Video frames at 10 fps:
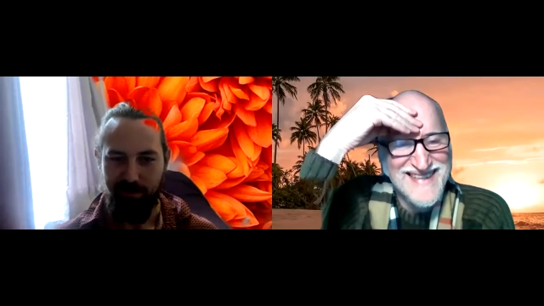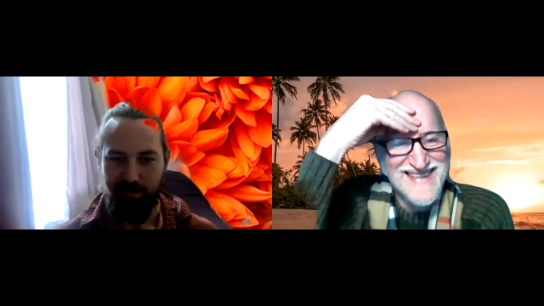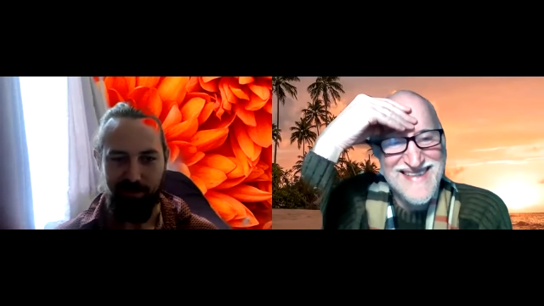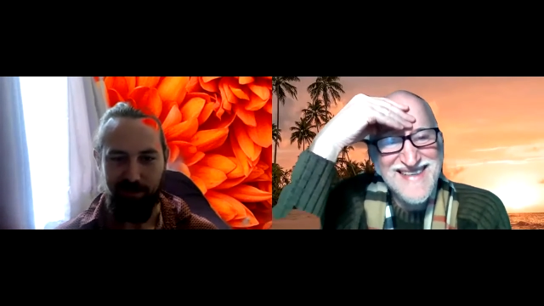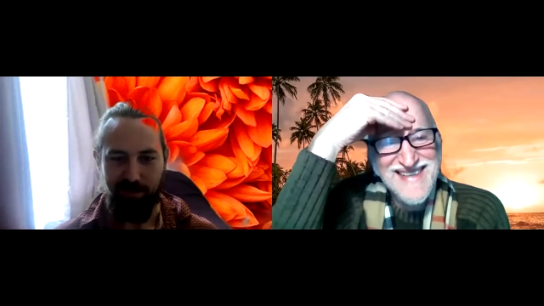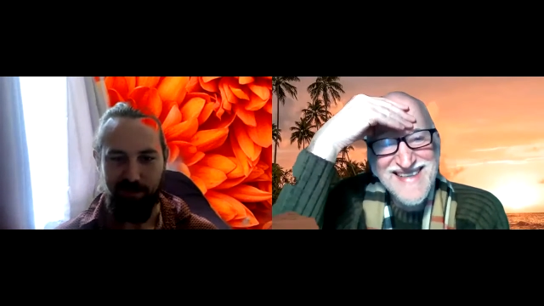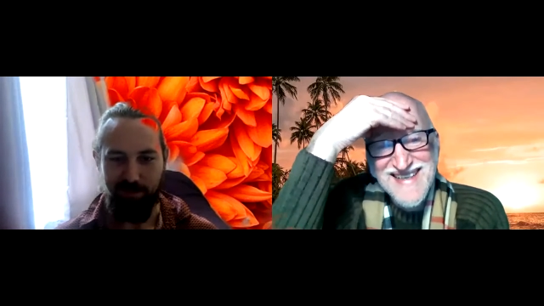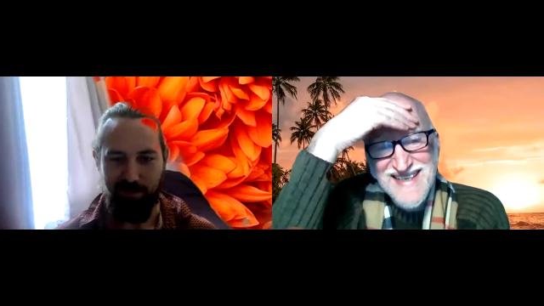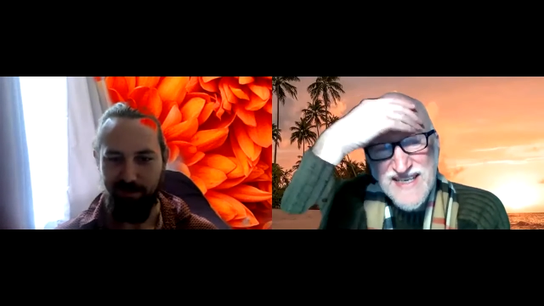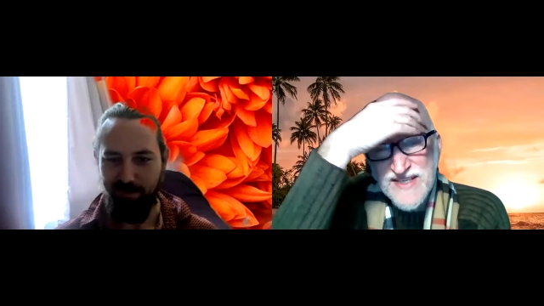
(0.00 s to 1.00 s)
Speaker 1: oh.
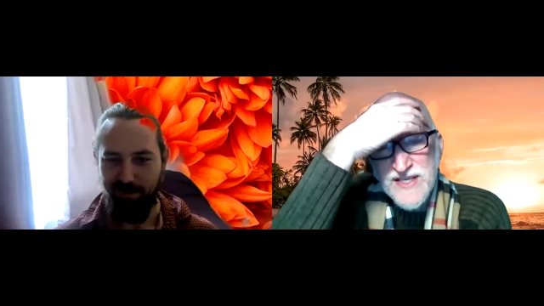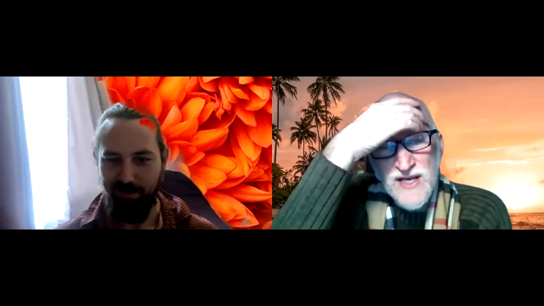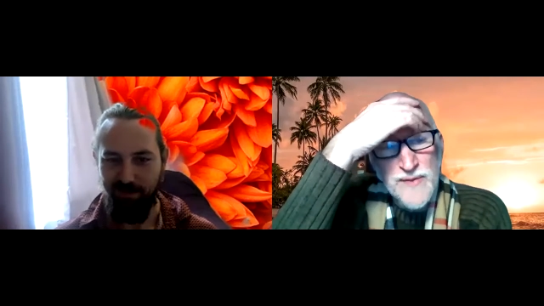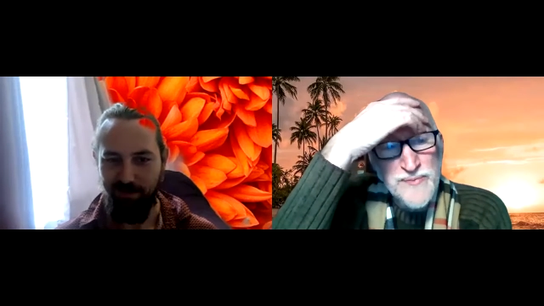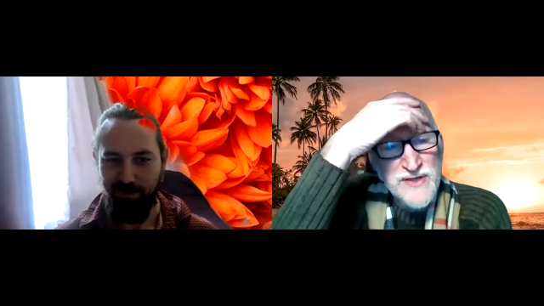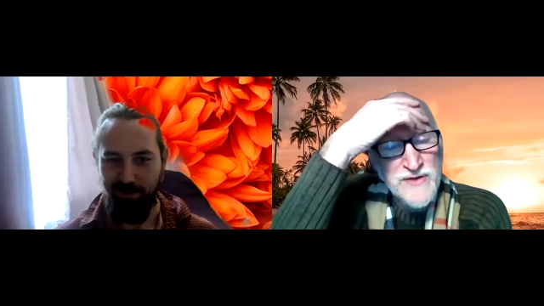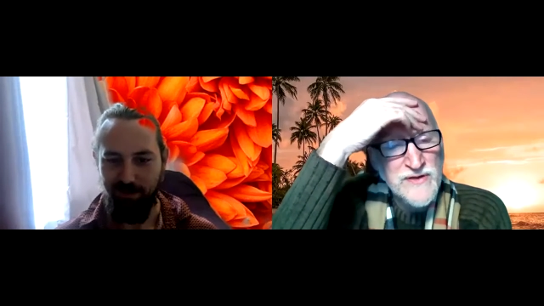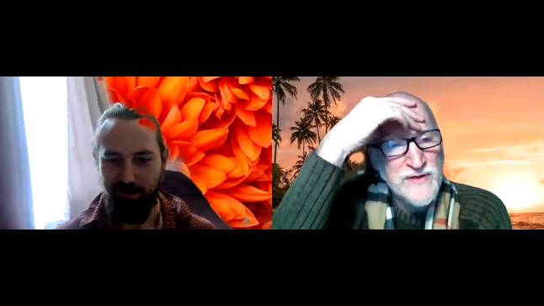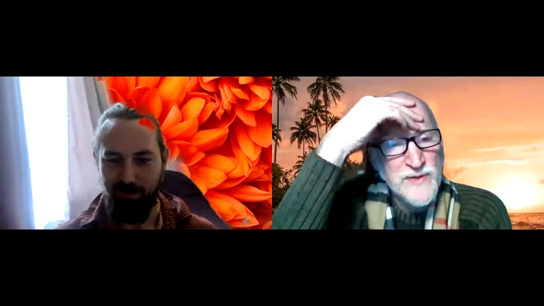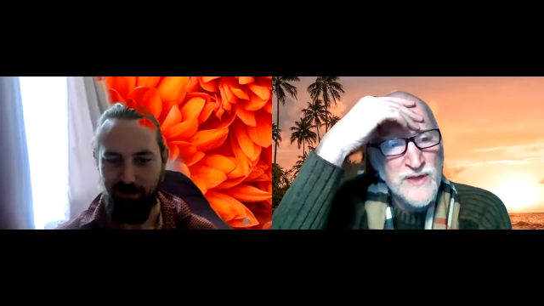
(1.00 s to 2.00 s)
Is he a lot bigger
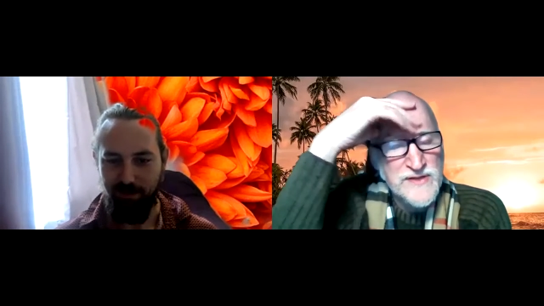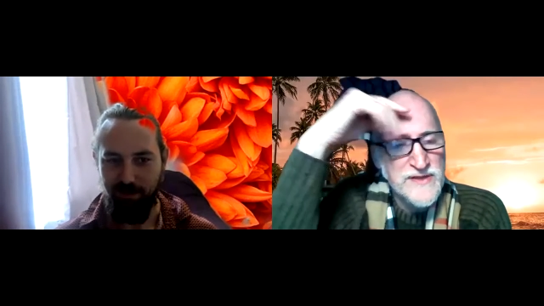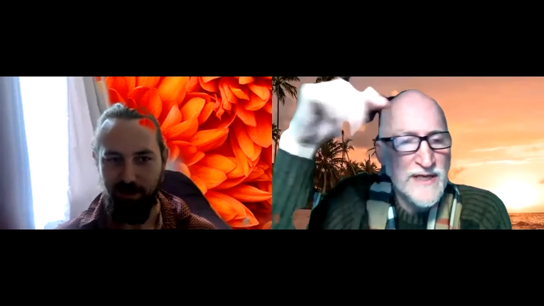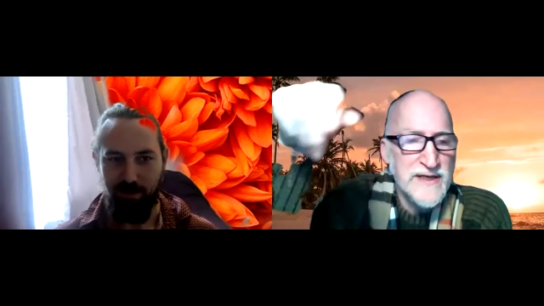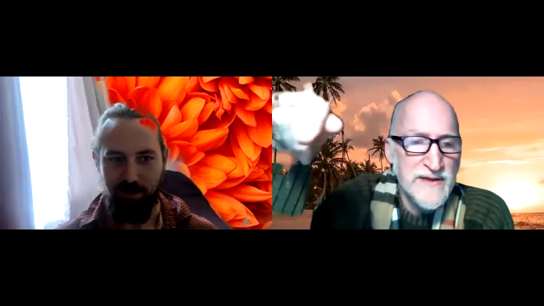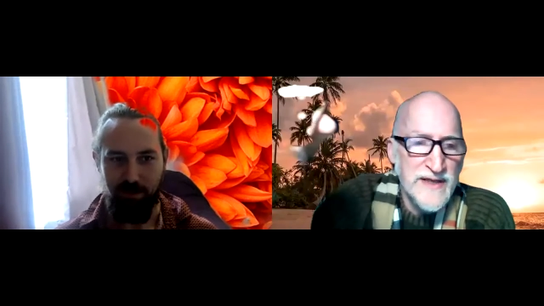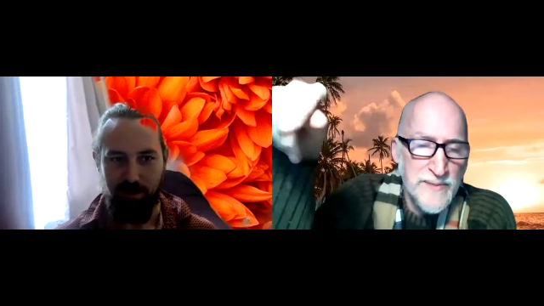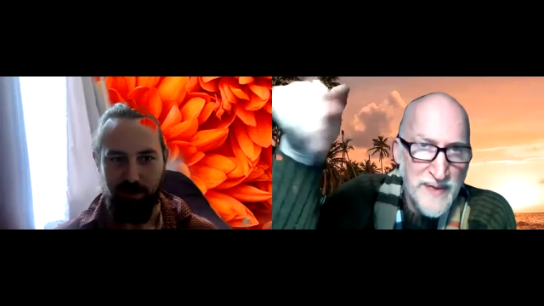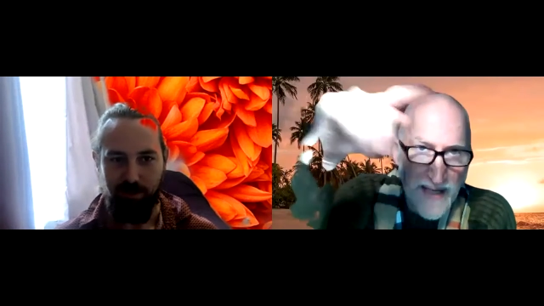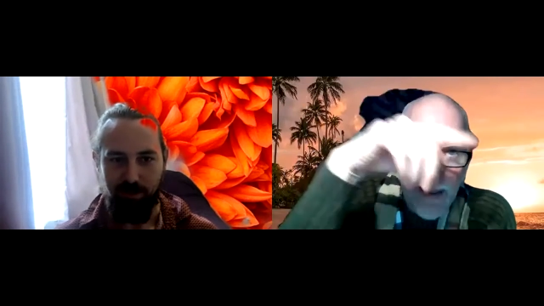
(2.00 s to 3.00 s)
than them all? Do they can they
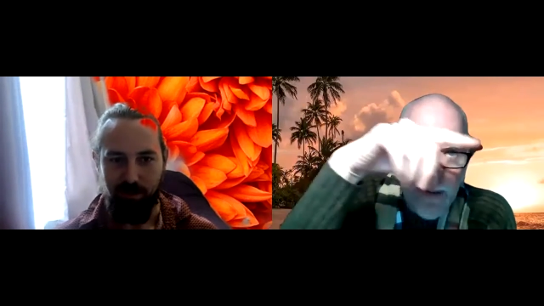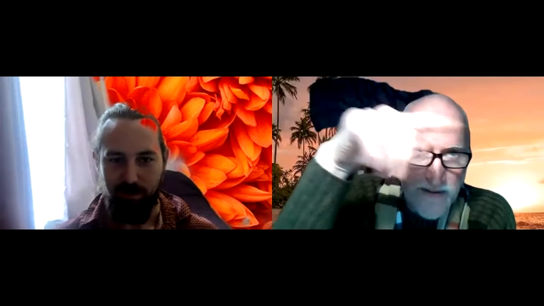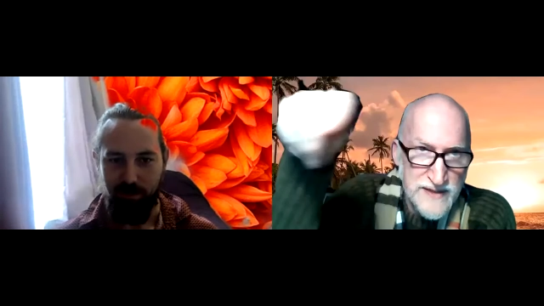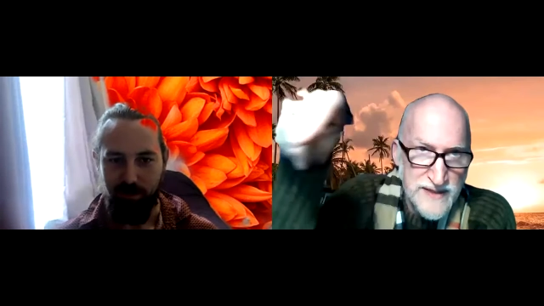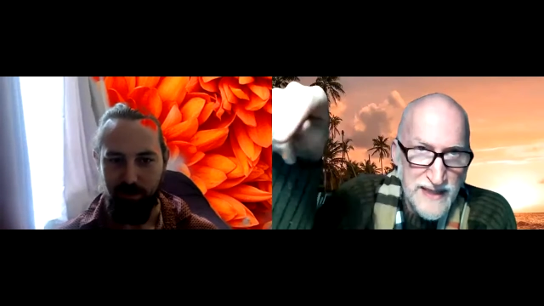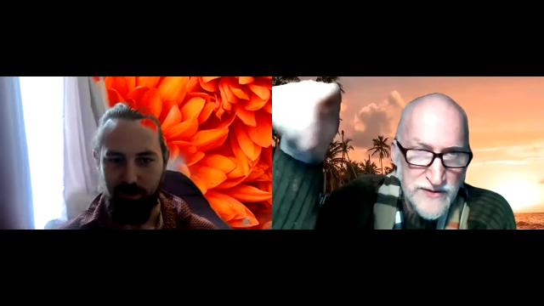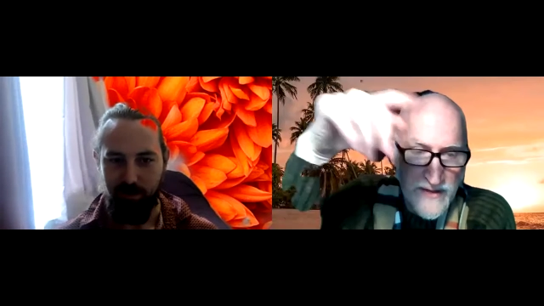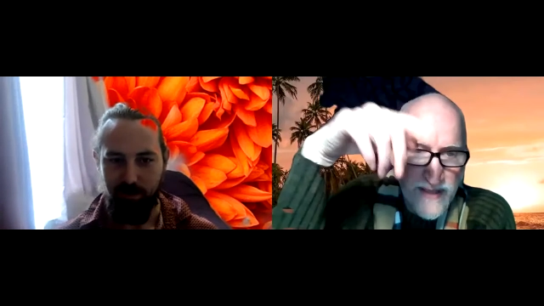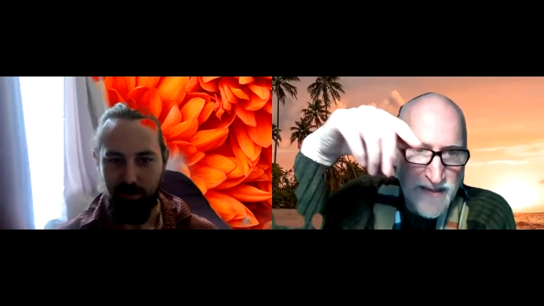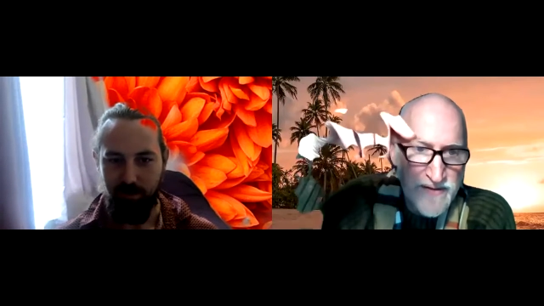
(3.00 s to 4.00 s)
band together
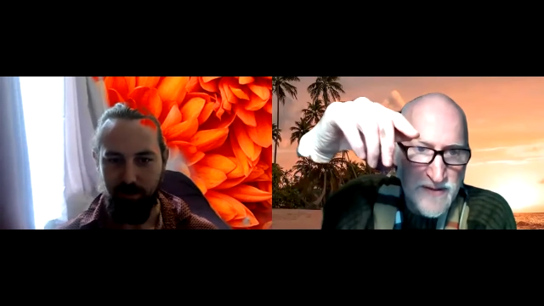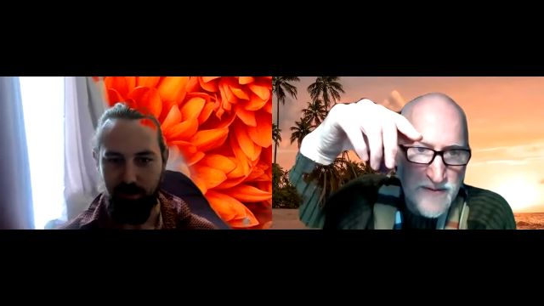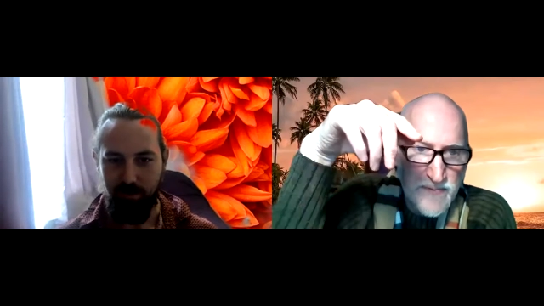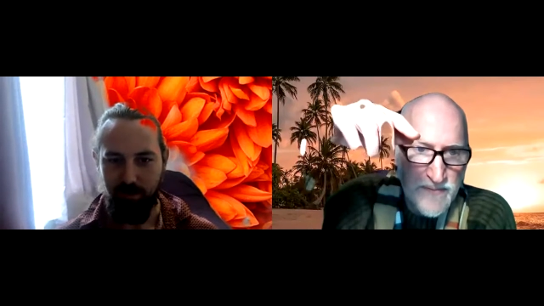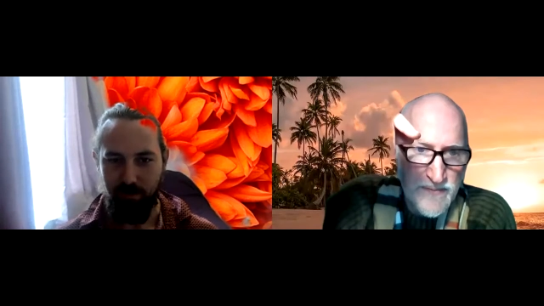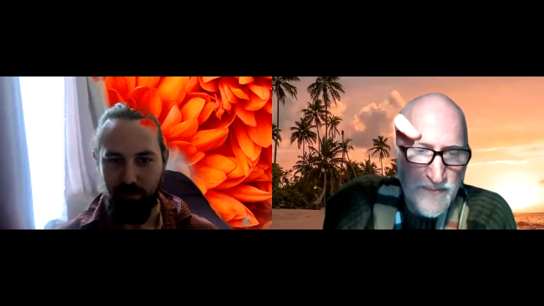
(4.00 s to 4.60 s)
against him?